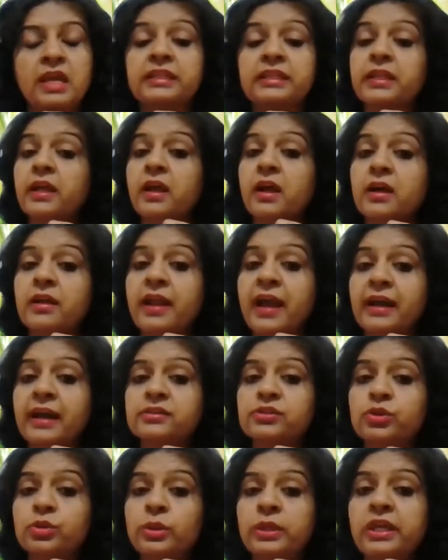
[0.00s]
There are
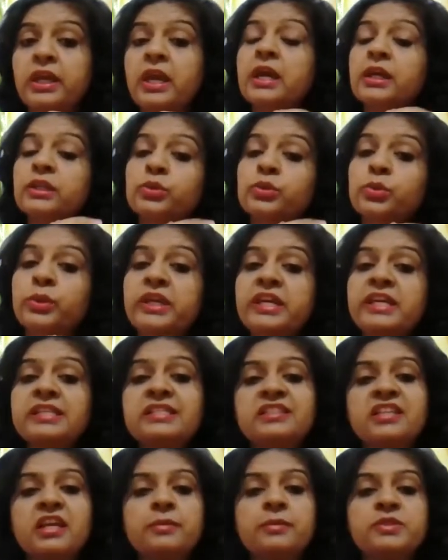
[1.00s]
actually 3
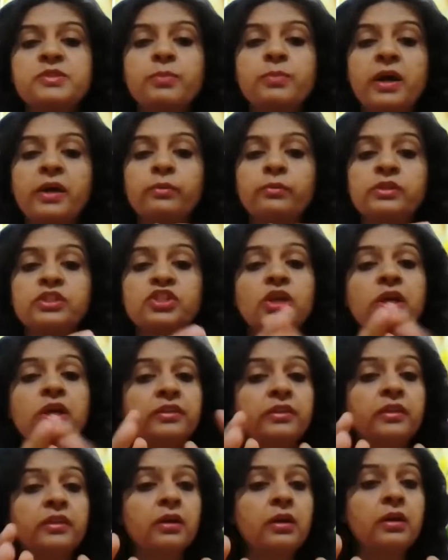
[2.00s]
steps by which
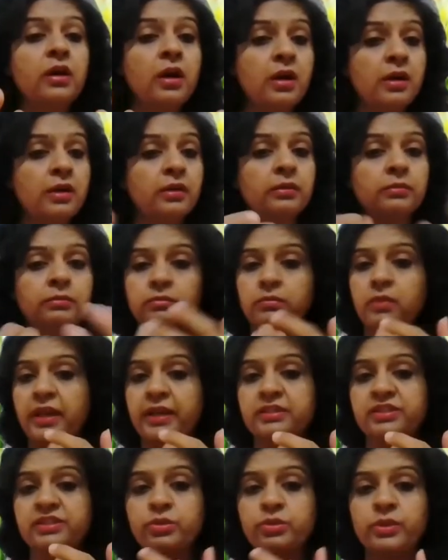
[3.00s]
the
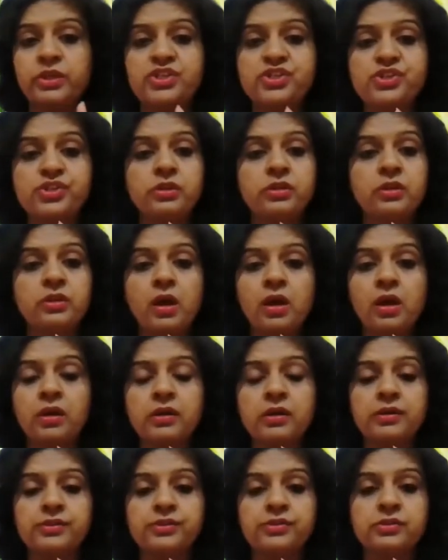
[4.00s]
excretion
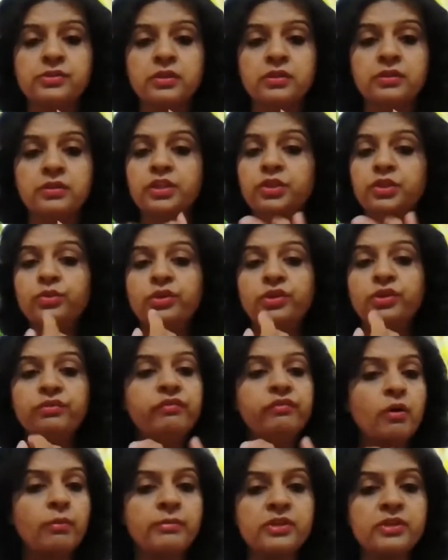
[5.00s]
occurs, the urine
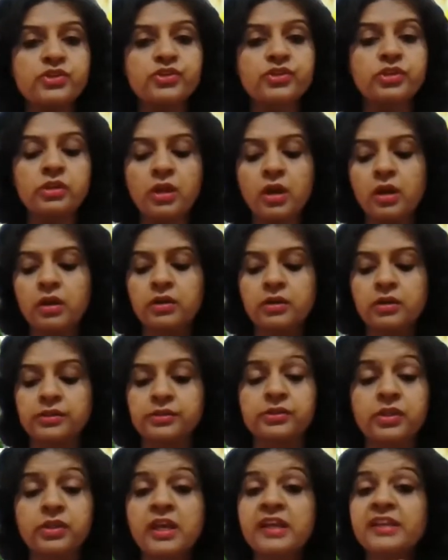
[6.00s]
formation
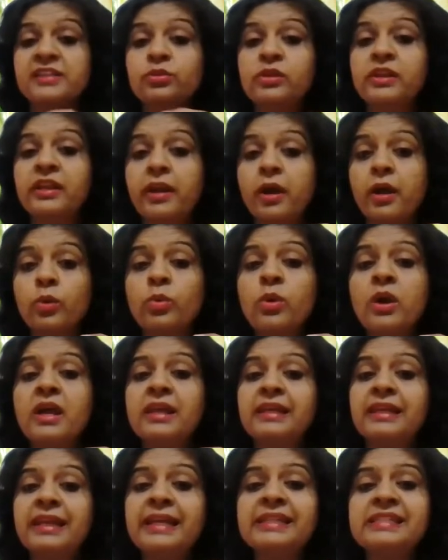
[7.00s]
occurs. So now
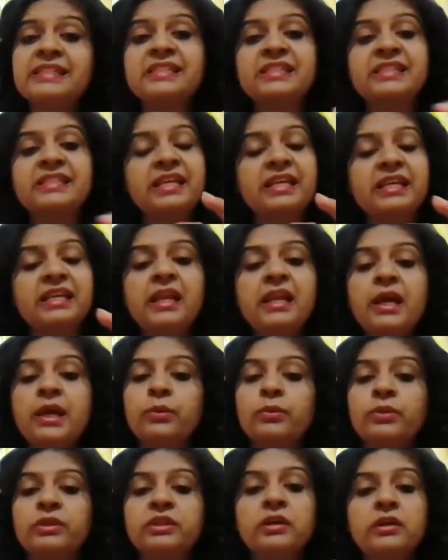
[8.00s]
let's deal
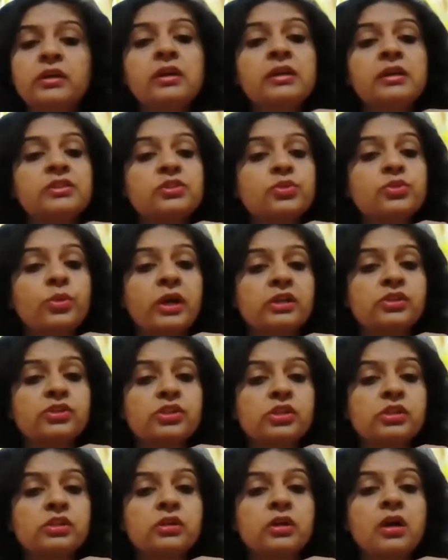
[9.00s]
with the
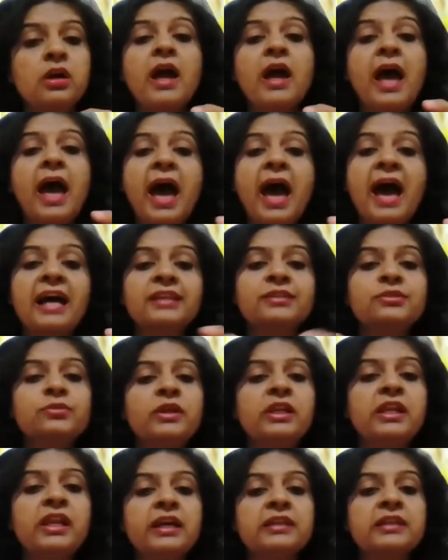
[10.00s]
structure as
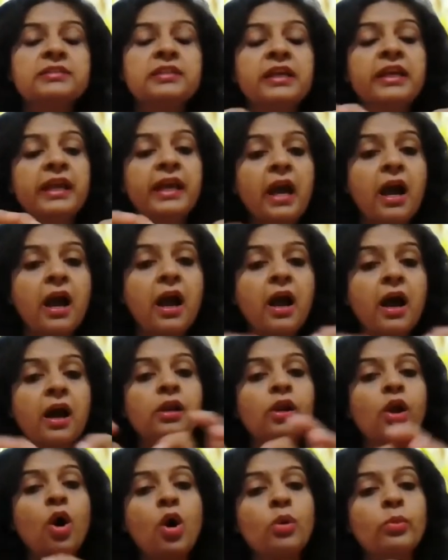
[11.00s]
well as
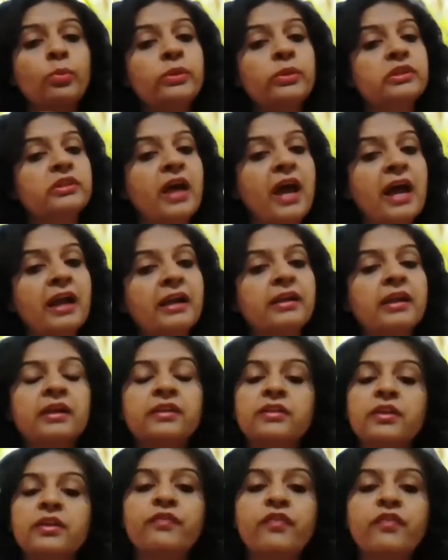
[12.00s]
along with that
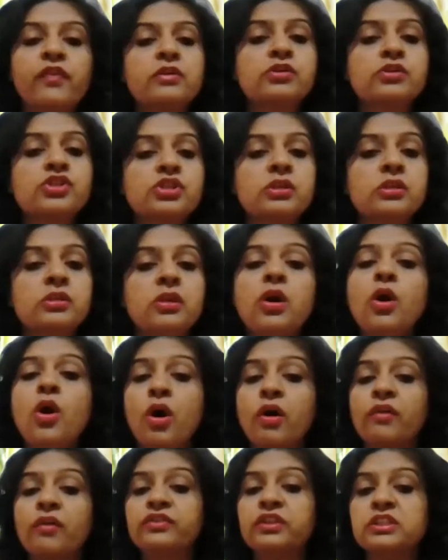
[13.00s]
the function
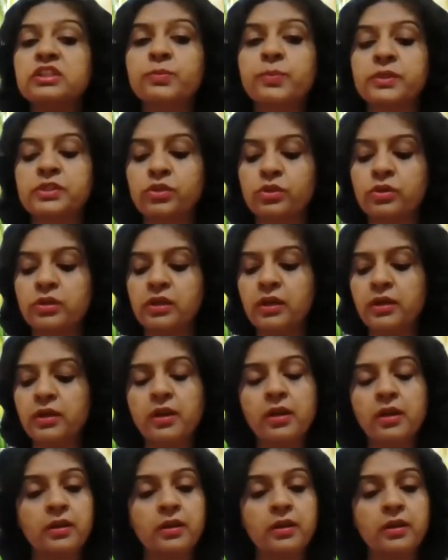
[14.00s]
of this particular